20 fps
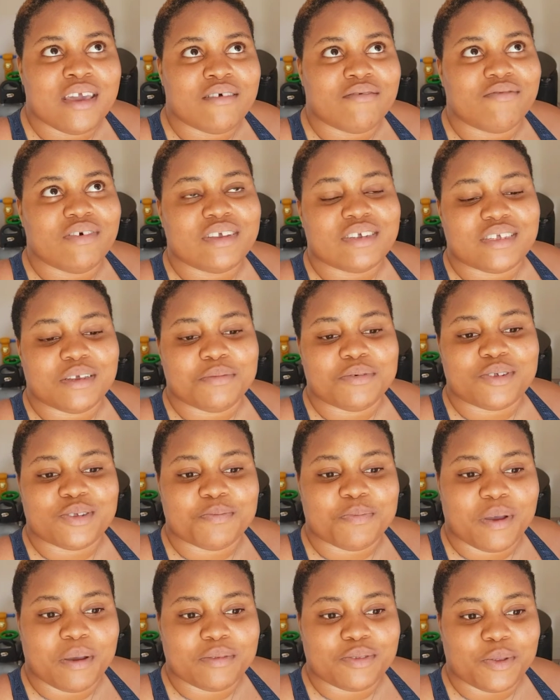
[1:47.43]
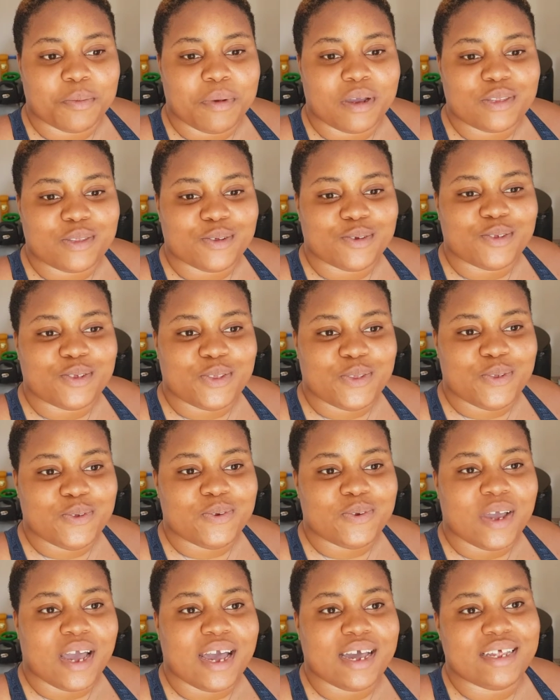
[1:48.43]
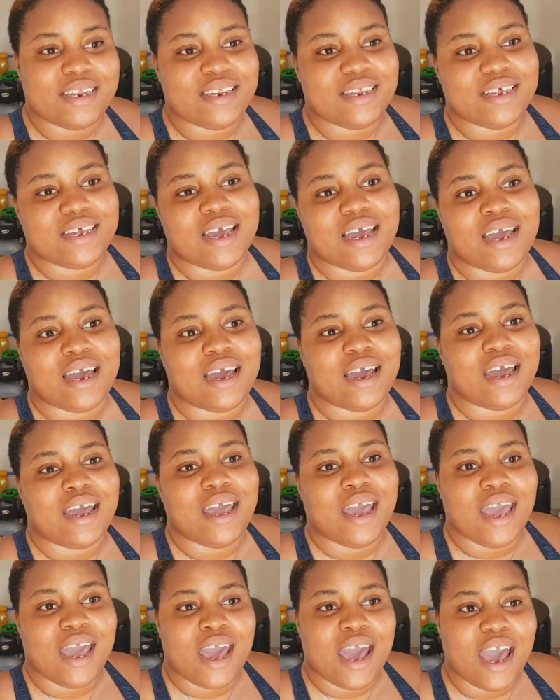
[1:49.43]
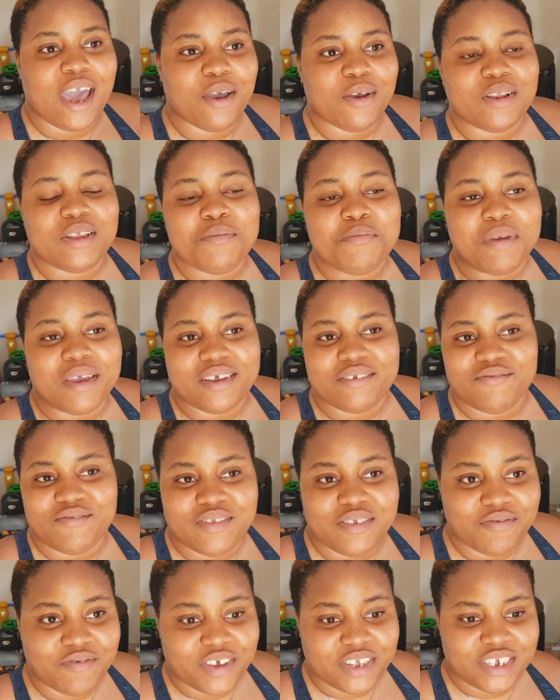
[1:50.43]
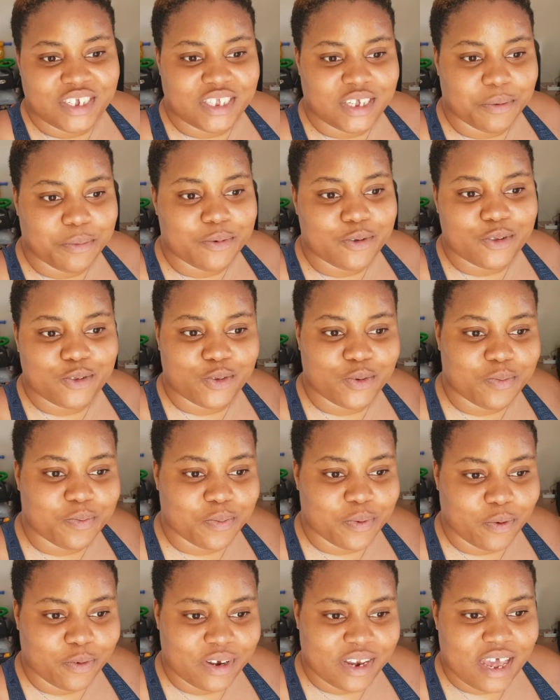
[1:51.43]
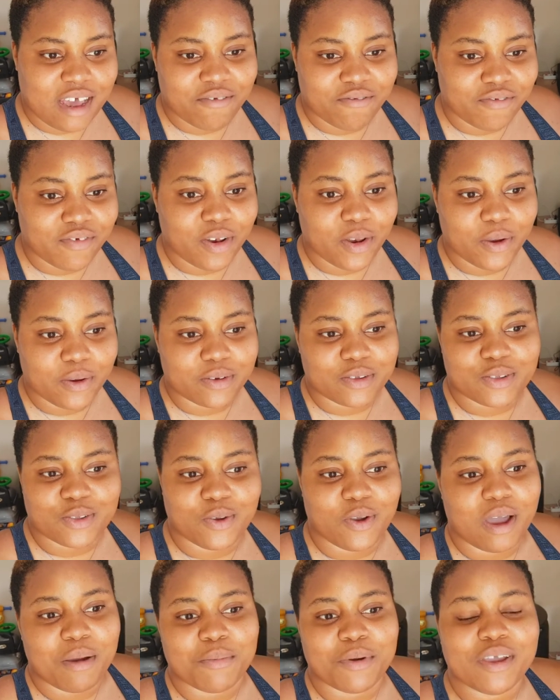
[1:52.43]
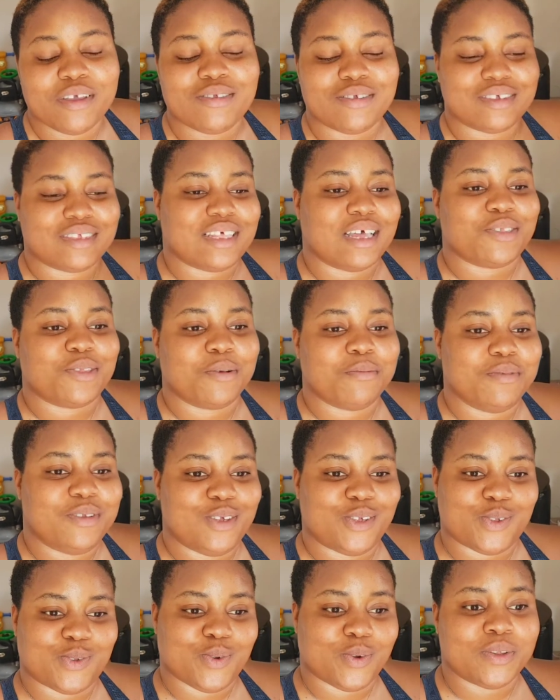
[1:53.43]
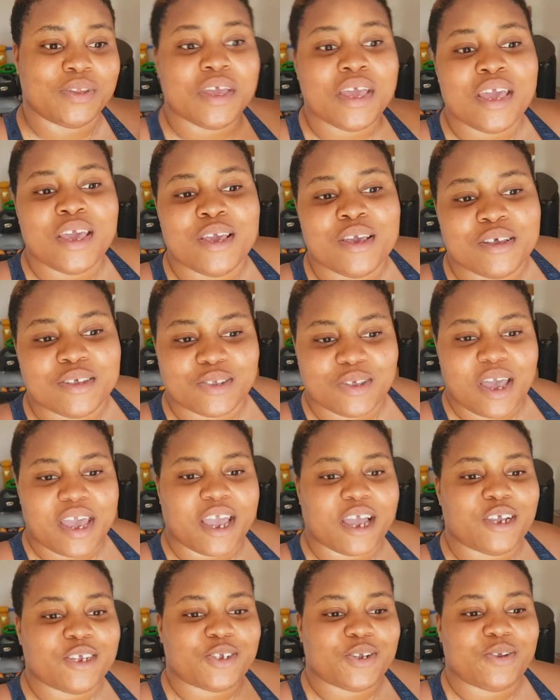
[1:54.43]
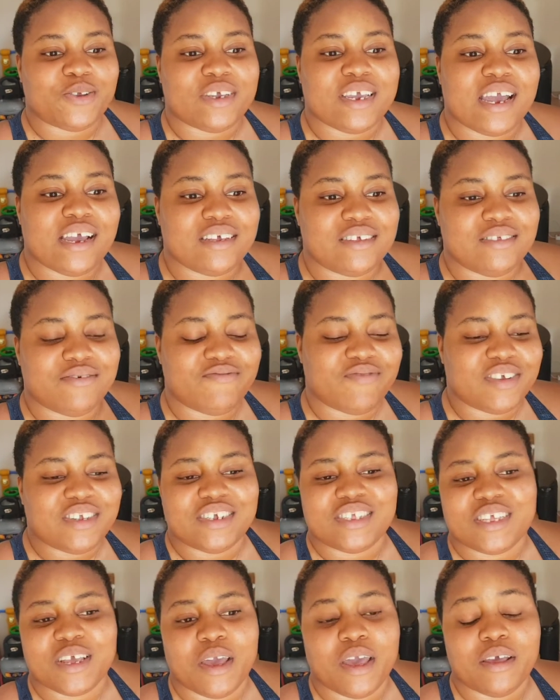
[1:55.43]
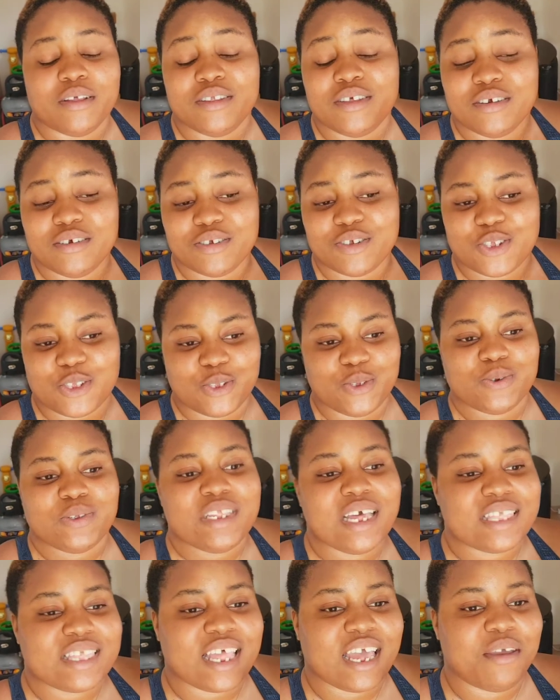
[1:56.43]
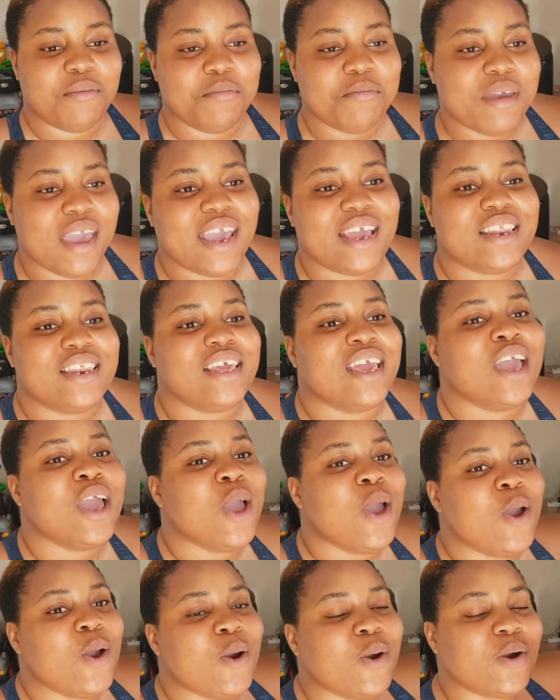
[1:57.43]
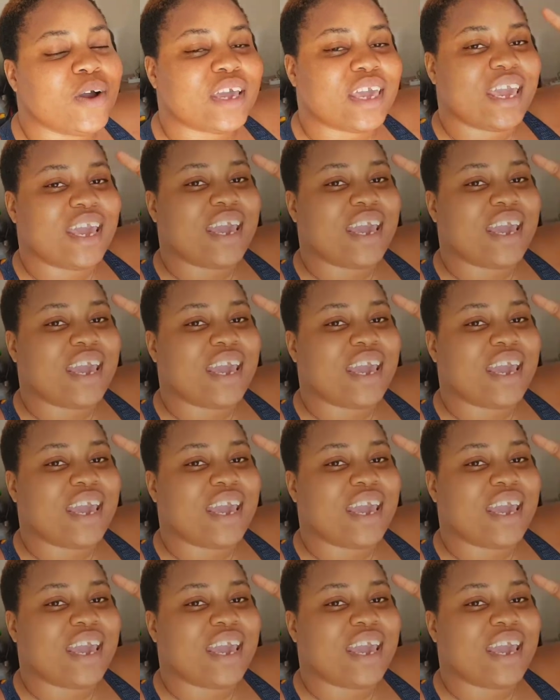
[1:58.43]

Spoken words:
tomato stew, and I only made the vegetable soup on that vlog. So I'm going to start up this one so I can show you guys the stew that I made. Okay